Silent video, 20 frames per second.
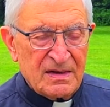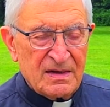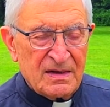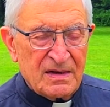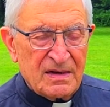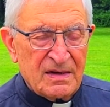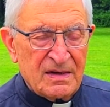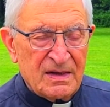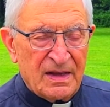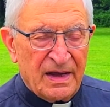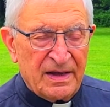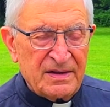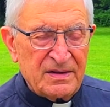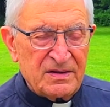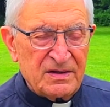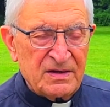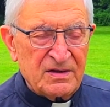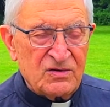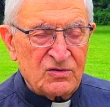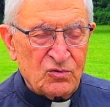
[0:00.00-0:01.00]

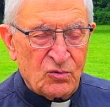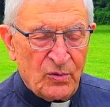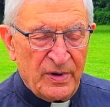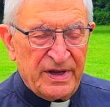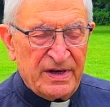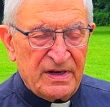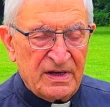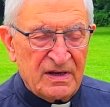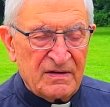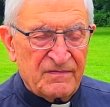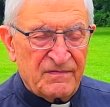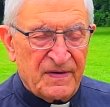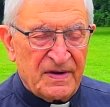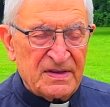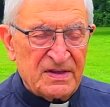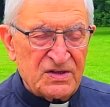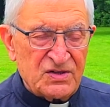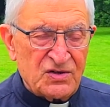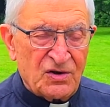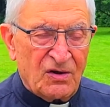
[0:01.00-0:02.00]
1920,
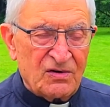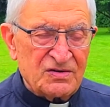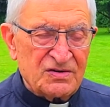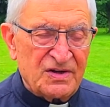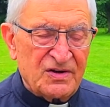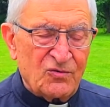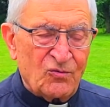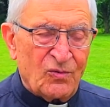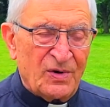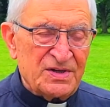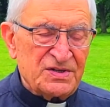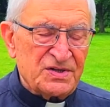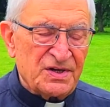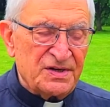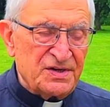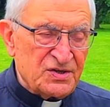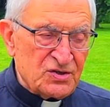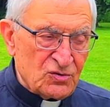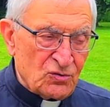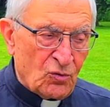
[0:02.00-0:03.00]
Father Justin was
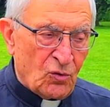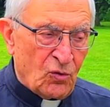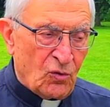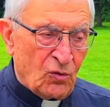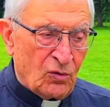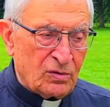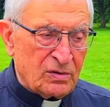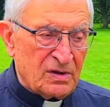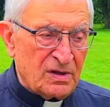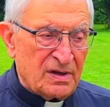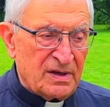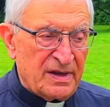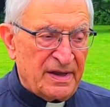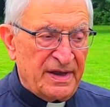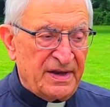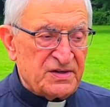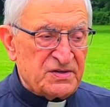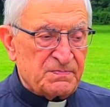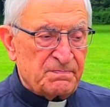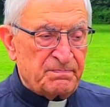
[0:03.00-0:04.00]
installed
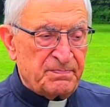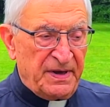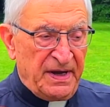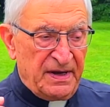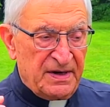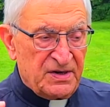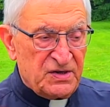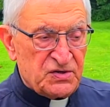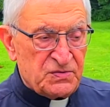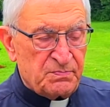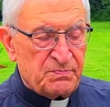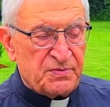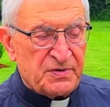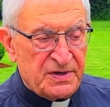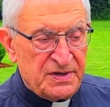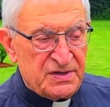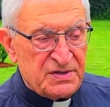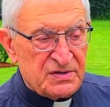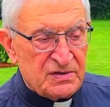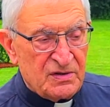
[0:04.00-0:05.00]
as parish
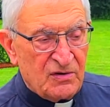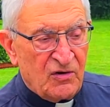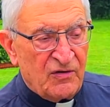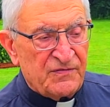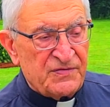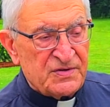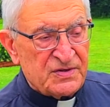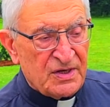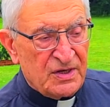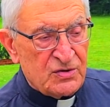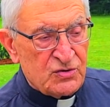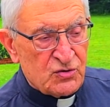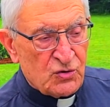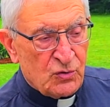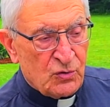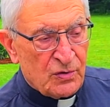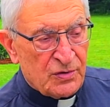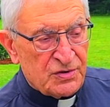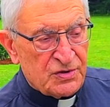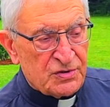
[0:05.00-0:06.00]
priest of St.
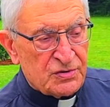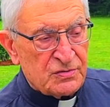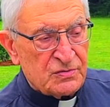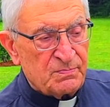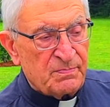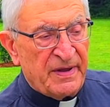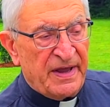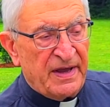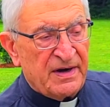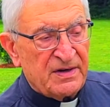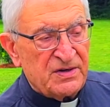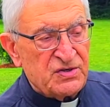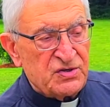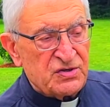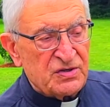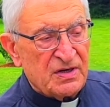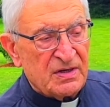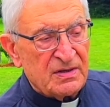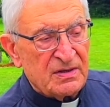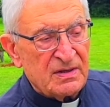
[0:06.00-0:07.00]
George
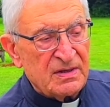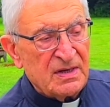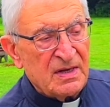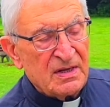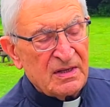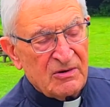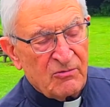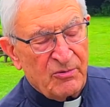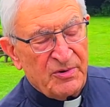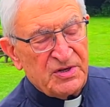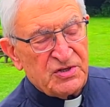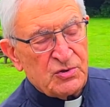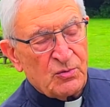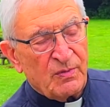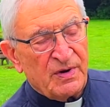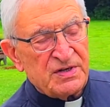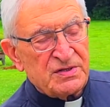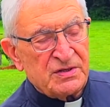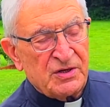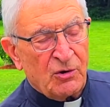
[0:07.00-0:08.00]
Parish, which
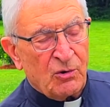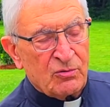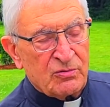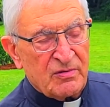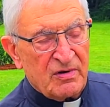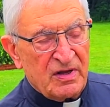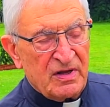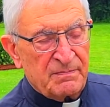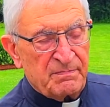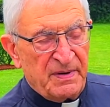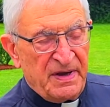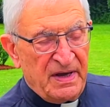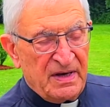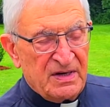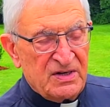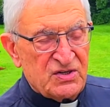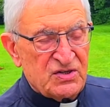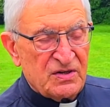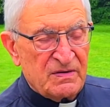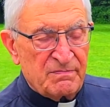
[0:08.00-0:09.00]
was the only
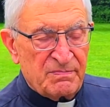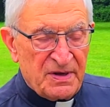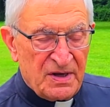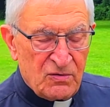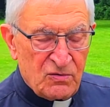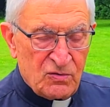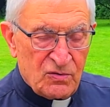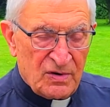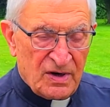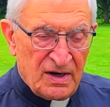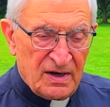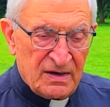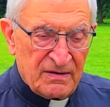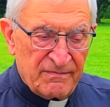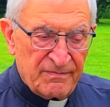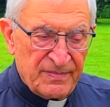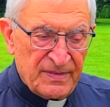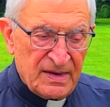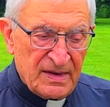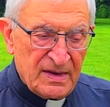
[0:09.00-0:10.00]
parish in Pianura.
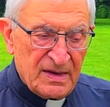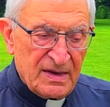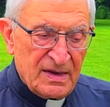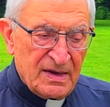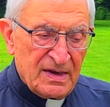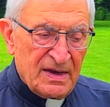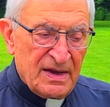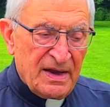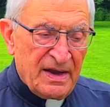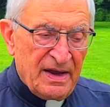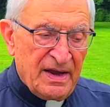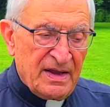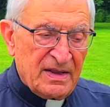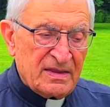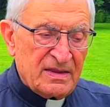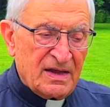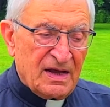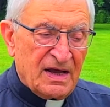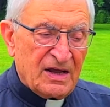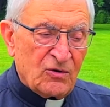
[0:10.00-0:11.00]
And
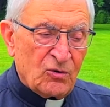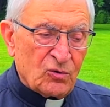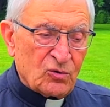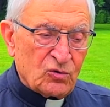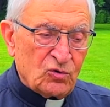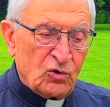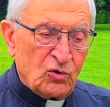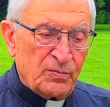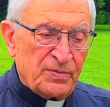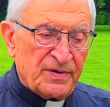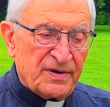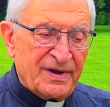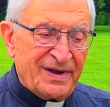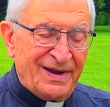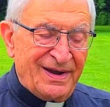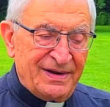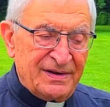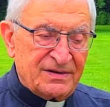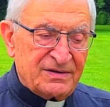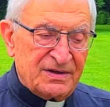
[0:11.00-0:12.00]
on October
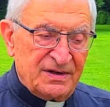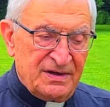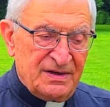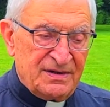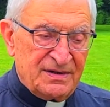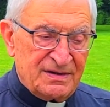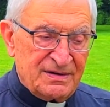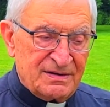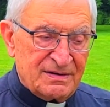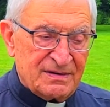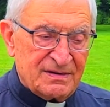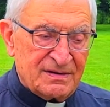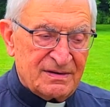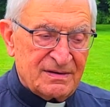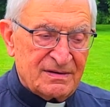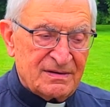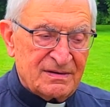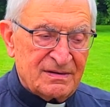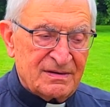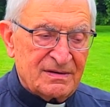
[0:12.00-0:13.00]
18,
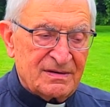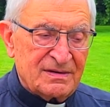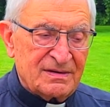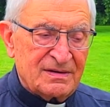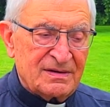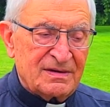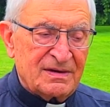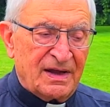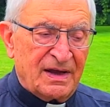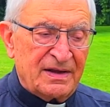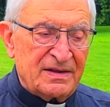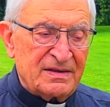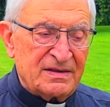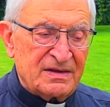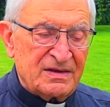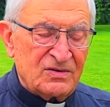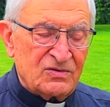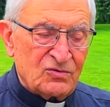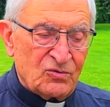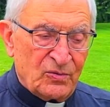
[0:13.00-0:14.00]

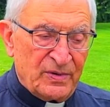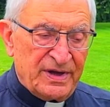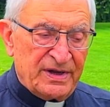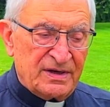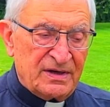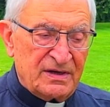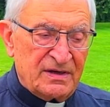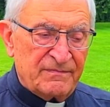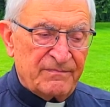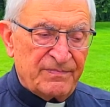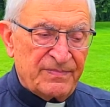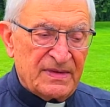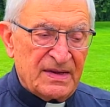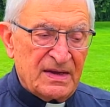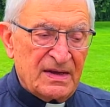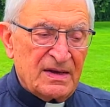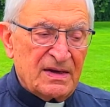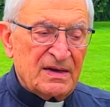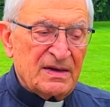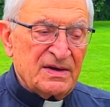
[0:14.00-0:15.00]
1920,
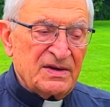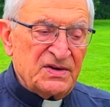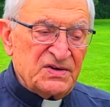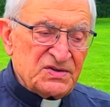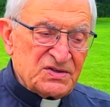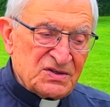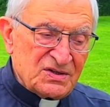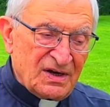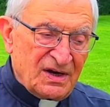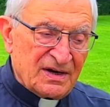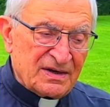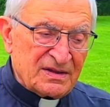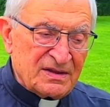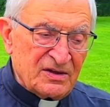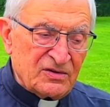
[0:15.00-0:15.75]
he started